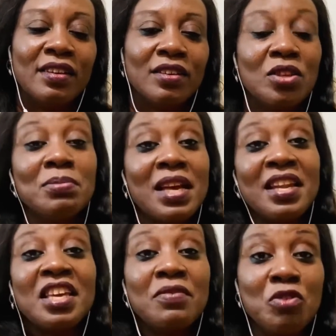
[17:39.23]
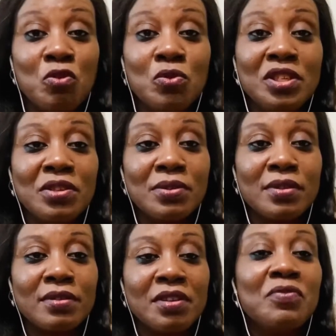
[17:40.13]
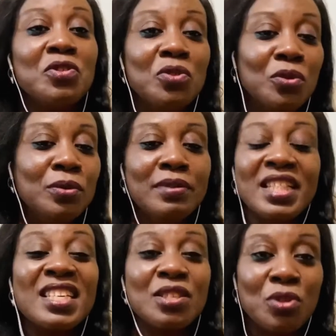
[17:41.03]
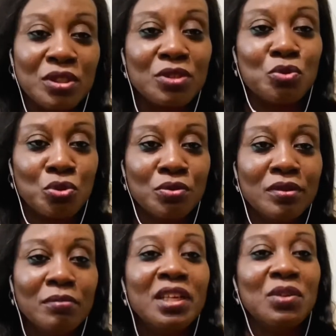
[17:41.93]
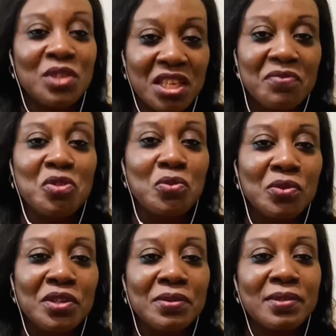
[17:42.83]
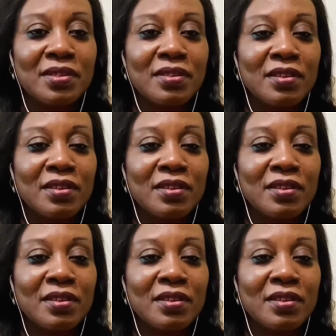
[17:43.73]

Sometimes they give you good news, even though it is not true, but they will give you good news.